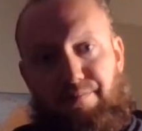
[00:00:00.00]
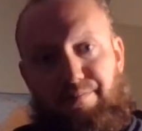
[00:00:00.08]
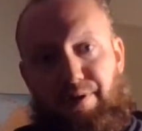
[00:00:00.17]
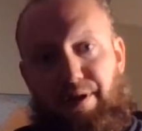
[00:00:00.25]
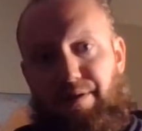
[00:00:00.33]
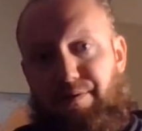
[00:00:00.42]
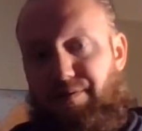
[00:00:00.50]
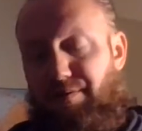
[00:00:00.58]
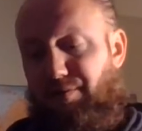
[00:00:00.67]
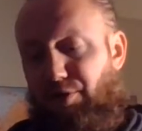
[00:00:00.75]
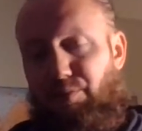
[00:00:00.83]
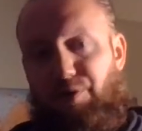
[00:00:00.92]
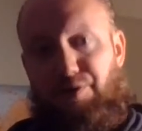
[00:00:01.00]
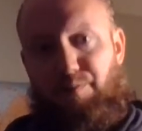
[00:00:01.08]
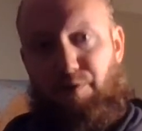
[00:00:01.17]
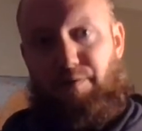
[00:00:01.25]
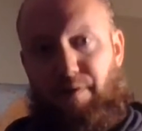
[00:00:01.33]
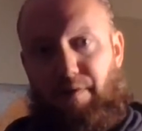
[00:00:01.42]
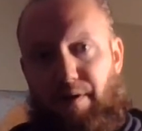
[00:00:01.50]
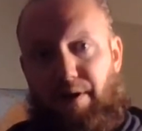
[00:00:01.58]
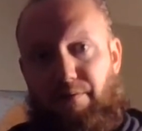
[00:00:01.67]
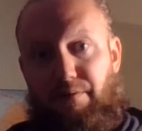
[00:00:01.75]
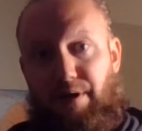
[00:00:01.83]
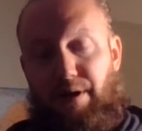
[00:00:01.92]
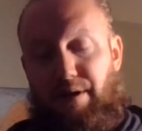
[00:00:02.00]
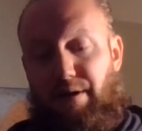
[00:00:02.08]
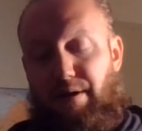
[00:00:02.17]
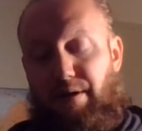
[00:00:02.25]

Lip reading: but it's so much more than that. Okay,